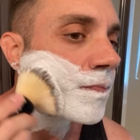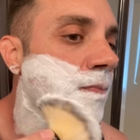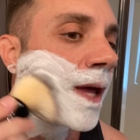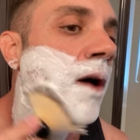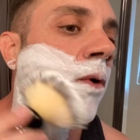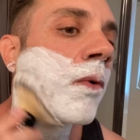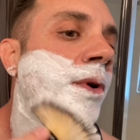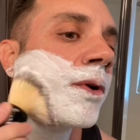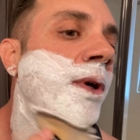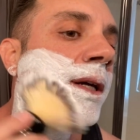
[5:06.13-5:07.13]
Now what we're
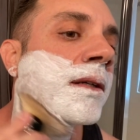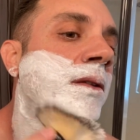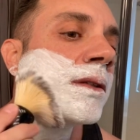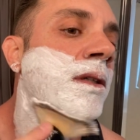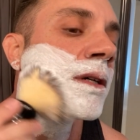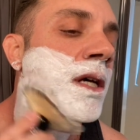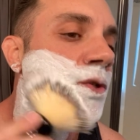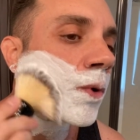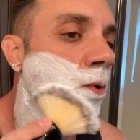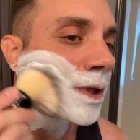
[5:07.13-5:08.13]
doing
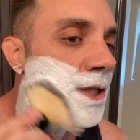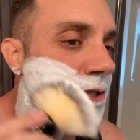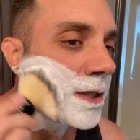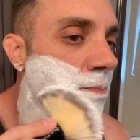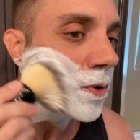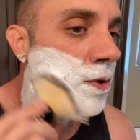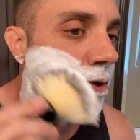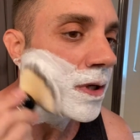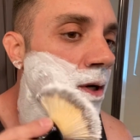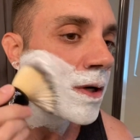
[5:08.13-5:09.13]
is we're releasing both
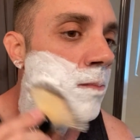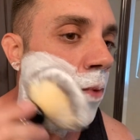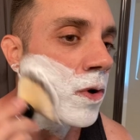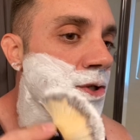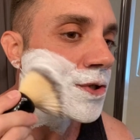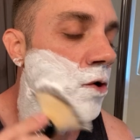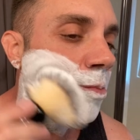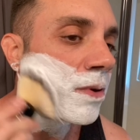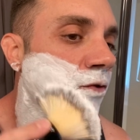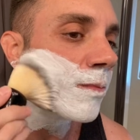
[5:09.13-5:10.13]
more
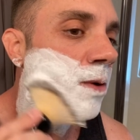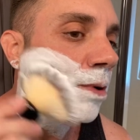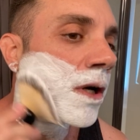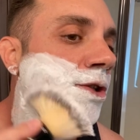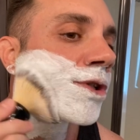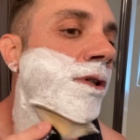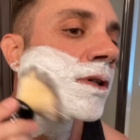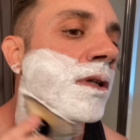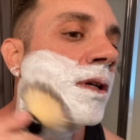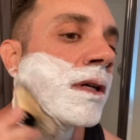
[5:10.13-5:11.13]
soap from the brush
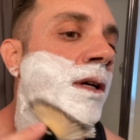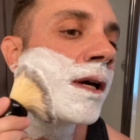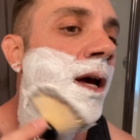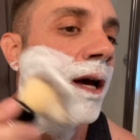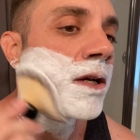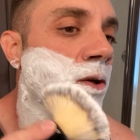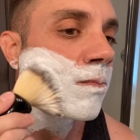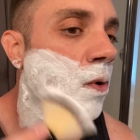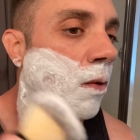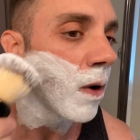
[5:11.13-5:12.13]
and
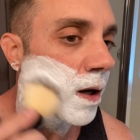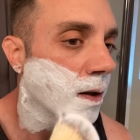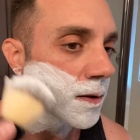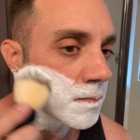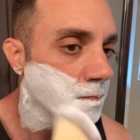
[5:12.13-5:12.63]
more water.